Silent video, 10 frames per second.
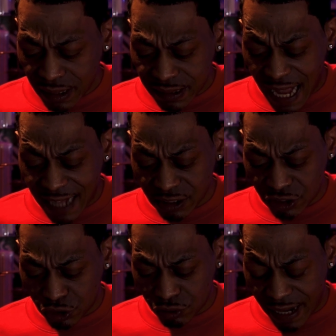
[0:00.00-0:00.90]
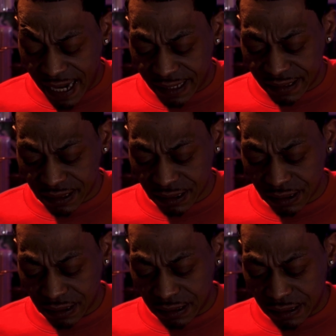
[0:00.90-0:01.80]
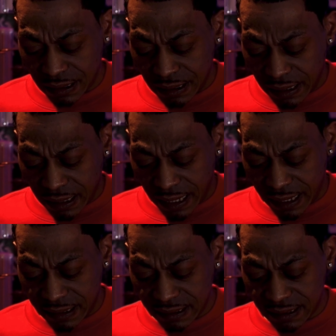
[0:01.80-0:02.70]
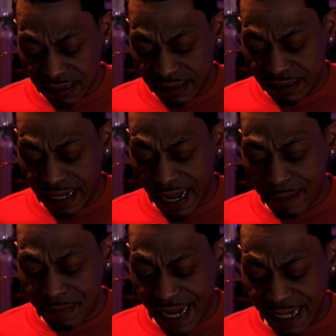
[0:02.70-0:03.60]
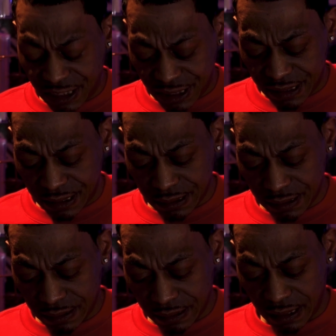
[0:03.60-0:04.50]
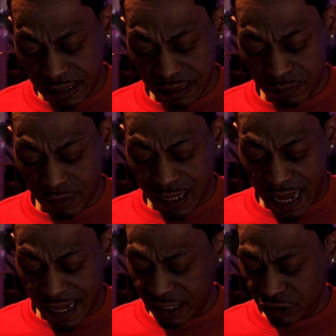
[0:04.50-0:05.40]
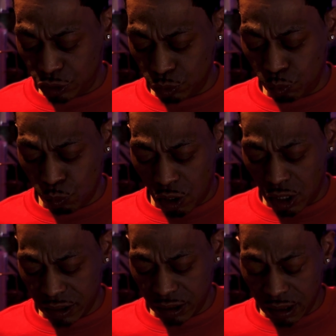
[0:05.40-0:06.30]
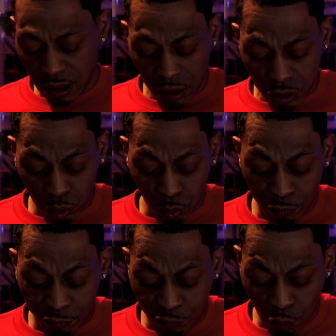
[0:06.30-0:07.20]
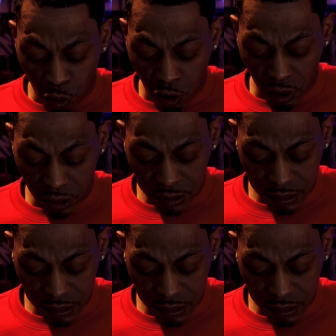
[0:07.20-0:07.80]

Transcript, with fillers: Doctor Strange, and this is Damnation. And we got issue one through four.